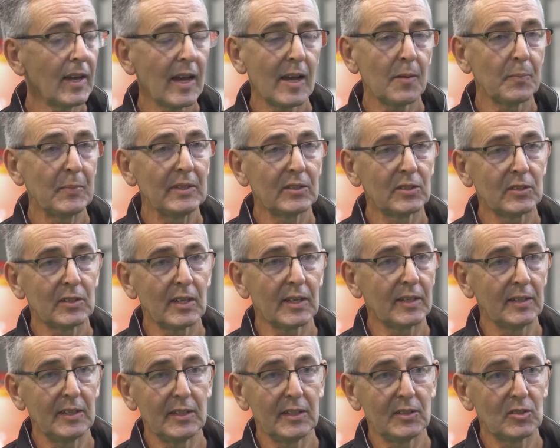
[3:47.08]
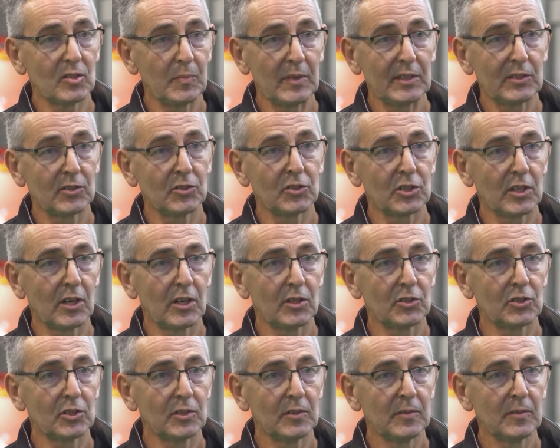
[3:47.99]
happy to take an intermittent charge.
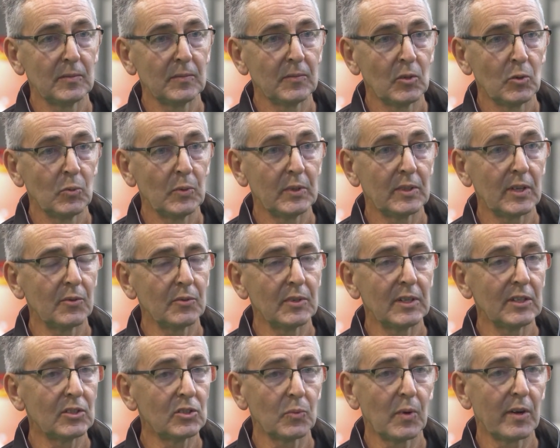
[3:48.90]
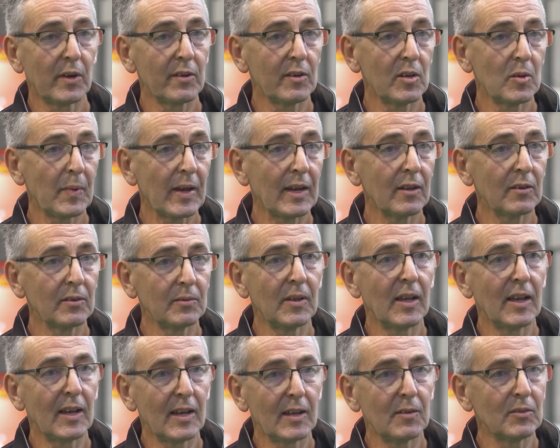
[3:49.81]
We don't need to worry about
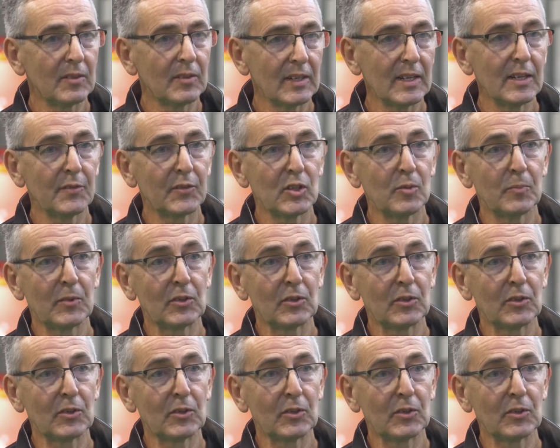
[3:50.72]
leaving them